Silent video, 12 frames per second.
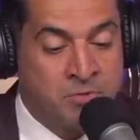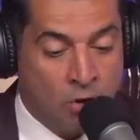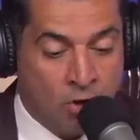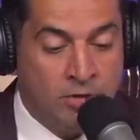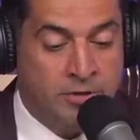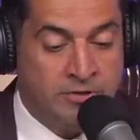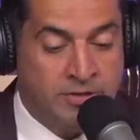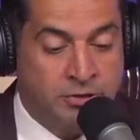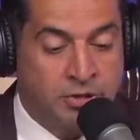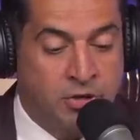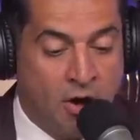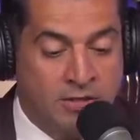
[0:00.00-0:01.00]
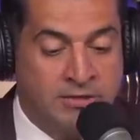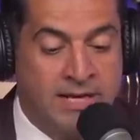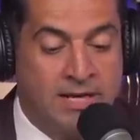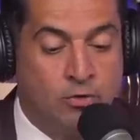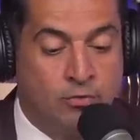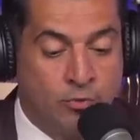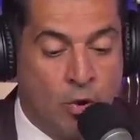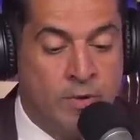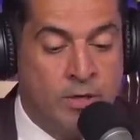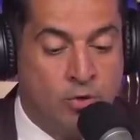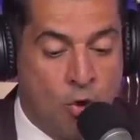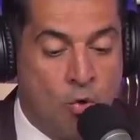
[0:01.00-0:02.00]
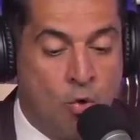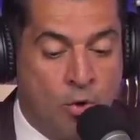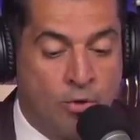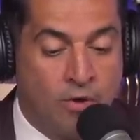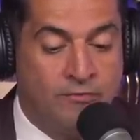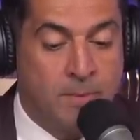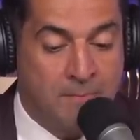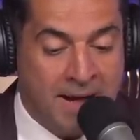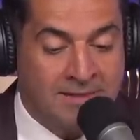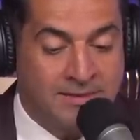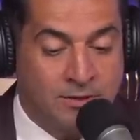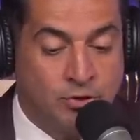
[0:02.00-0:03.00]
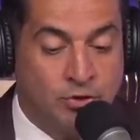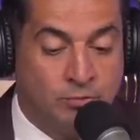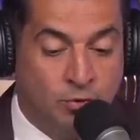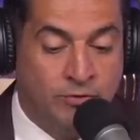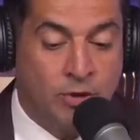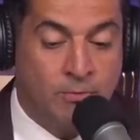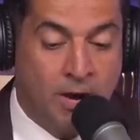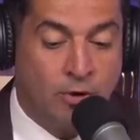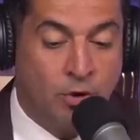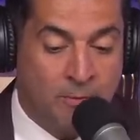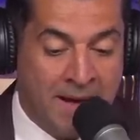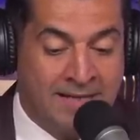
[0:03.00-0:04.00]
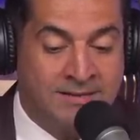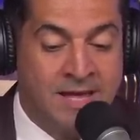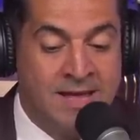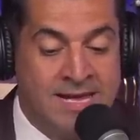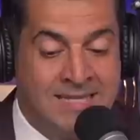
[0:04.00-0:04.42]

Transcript: earlier this year, causing a growing cohort of depositors to move their money to banks